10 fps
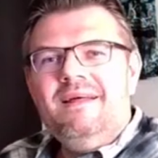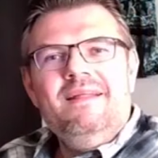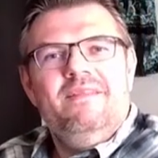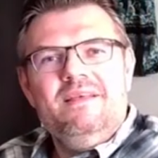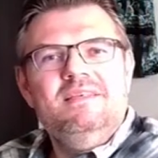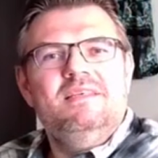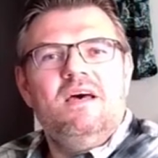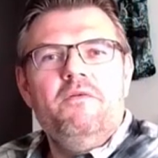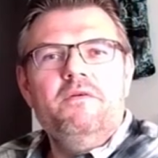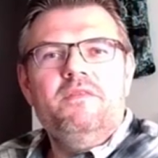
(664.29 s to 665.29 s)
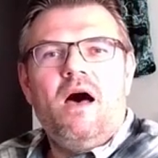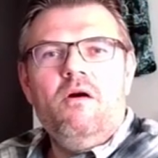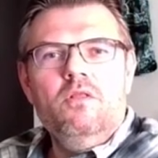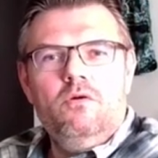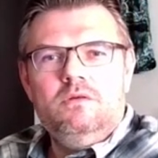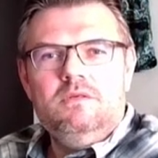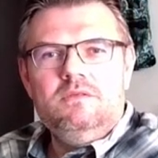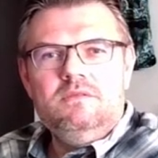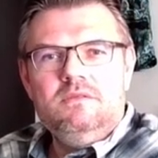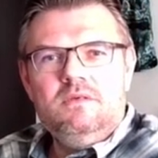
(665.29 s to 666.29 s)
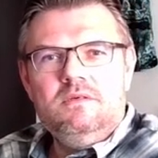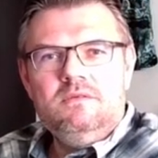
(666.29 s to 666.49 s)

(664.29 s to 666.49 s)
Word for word: this is how you download. Yeah?